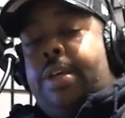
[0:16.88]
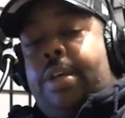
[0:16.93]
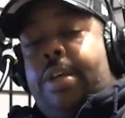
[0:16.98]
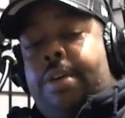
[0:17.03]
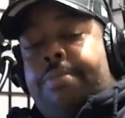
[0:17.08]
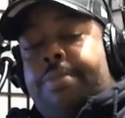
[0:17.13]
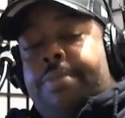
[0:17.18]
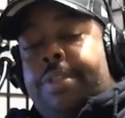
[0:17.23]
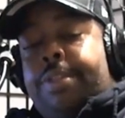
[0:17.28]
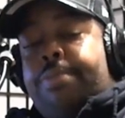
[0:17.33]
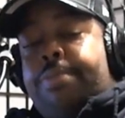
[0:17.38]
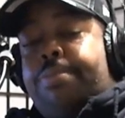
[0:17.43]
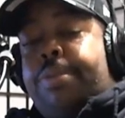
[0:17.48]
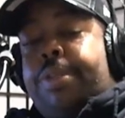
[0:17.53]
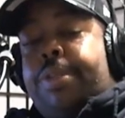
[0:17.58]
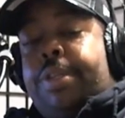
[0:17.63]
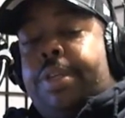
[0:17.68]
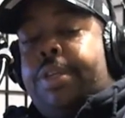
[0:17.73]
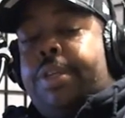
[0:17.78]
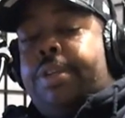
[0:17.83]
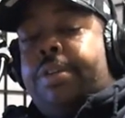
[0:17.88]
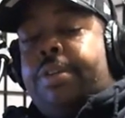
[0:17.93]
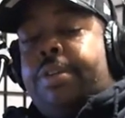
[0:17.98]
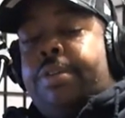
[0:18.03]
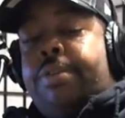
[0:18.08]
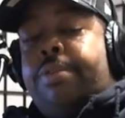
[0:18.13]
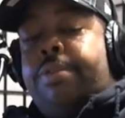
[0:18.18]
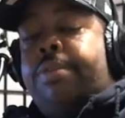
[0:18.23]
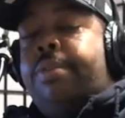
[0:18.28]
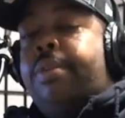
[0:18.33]
of this
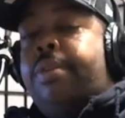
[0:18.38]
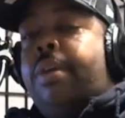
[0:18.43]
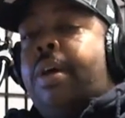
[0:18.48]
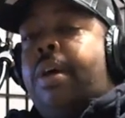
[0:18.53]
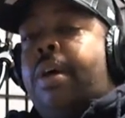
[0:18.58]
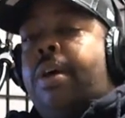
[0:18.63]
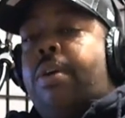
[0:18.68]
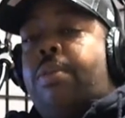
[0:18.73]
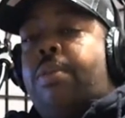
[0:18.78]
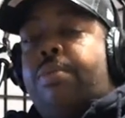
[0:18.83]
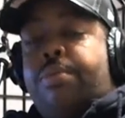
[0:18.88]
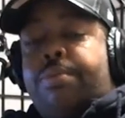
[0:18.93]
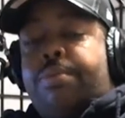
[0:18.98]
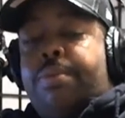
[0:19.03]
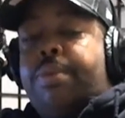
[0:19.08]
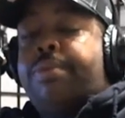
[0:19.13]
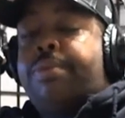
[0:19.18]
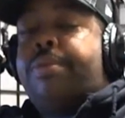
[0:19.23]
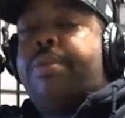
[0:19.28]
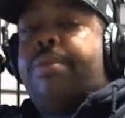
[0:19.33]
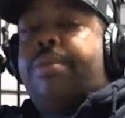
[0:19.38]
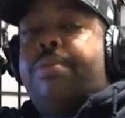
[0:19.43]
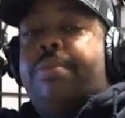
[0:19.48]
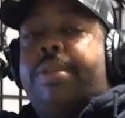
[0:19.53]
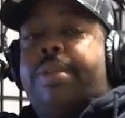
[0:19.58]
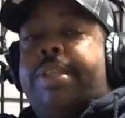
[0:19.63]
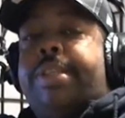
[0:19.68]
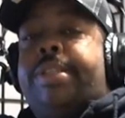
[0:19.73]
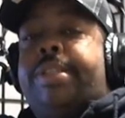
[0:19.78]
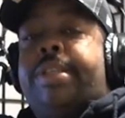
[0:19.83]
particular Oloroso
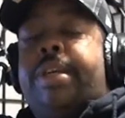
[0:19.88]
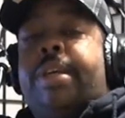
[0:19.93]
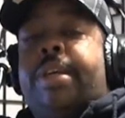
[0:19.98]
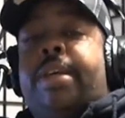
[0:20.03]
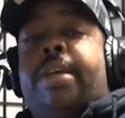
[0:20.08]
release.